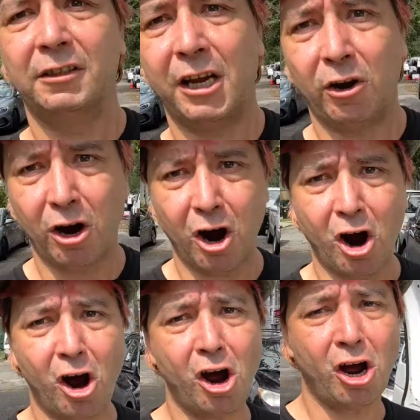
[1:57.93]
Now,
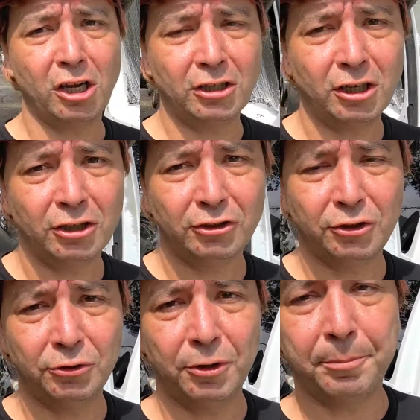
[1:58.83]
on
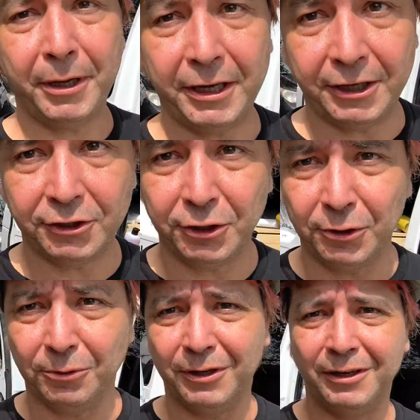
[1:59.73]
to the big
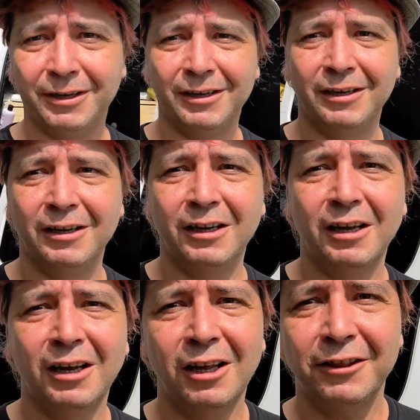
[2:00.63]
issue,
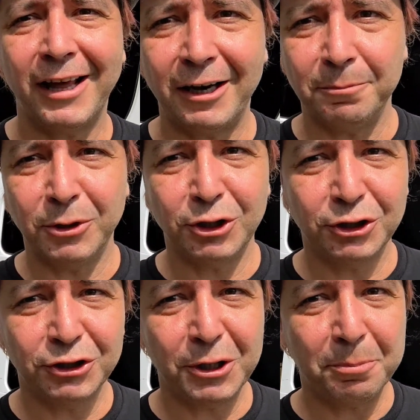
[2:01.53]
that emergency